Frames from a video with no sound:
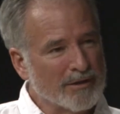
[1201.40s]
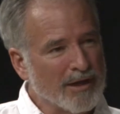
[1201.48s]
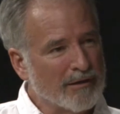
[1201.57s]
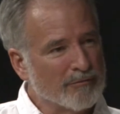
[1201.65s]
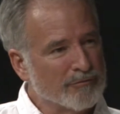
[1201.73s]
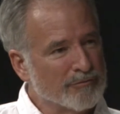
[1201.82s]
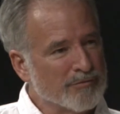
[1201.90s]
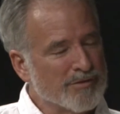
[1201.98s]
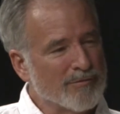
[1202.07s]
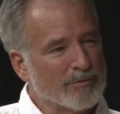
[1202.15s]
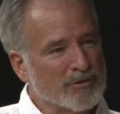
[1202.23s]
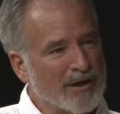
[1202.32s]
have
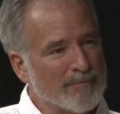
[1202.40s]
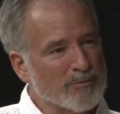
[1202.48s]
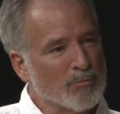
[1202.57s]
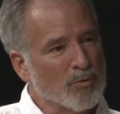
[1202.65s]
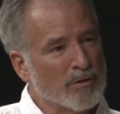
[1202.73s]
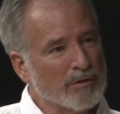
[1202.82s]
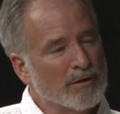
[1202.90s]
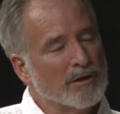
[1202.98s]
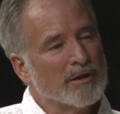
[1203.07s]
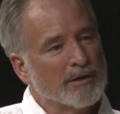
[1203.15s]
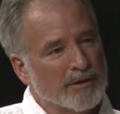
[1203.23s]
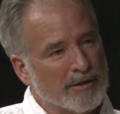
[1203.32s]
several times more
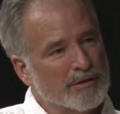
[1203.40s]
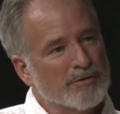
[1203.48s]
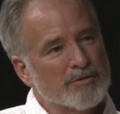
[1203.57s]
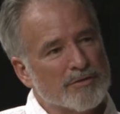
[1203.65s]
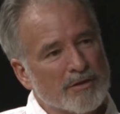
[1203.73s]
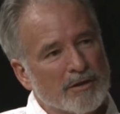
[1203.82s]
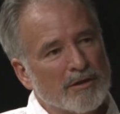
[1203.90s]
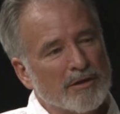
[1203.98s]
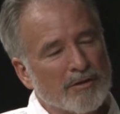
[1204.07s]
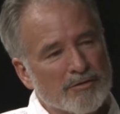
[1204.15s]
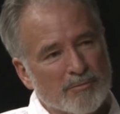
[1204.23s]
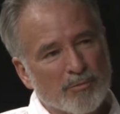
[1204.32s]
kids
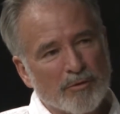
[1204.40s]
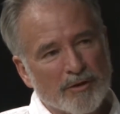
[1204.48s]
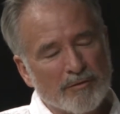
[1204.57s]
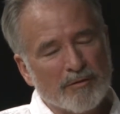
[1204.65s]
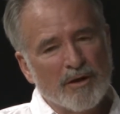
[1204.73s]
in support it.